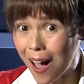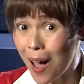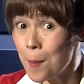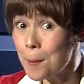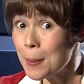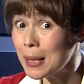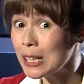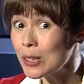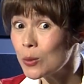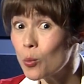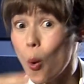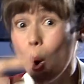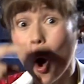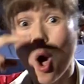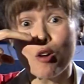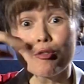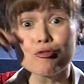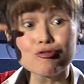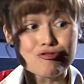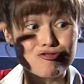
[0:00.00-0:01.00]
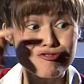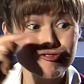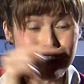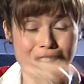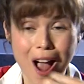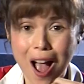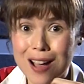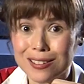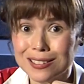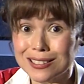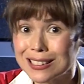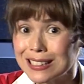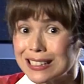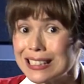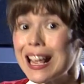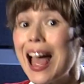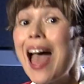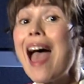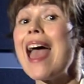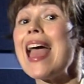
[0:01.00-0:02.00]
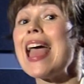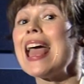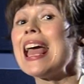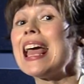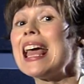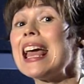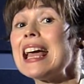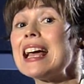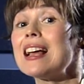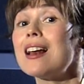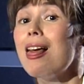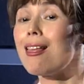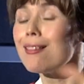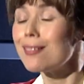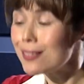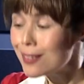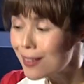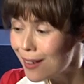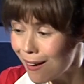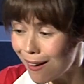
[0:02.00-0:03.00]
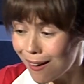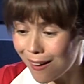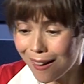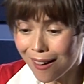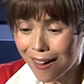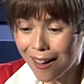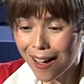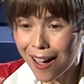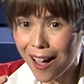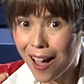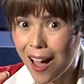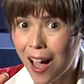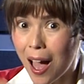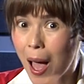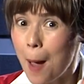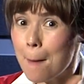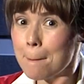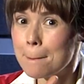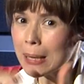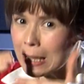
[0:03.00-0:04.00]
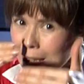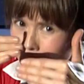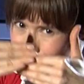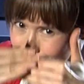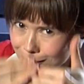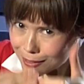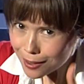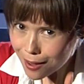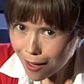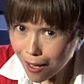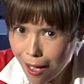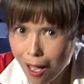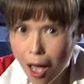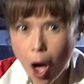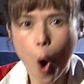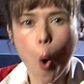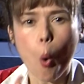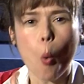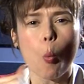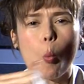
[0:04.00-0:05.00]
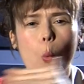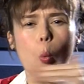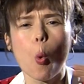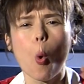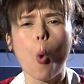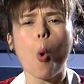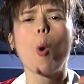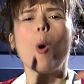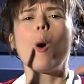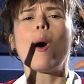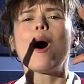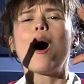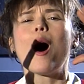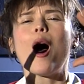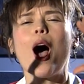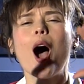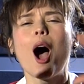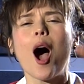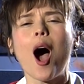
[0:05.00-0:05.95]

which is a mark of peace between England and France.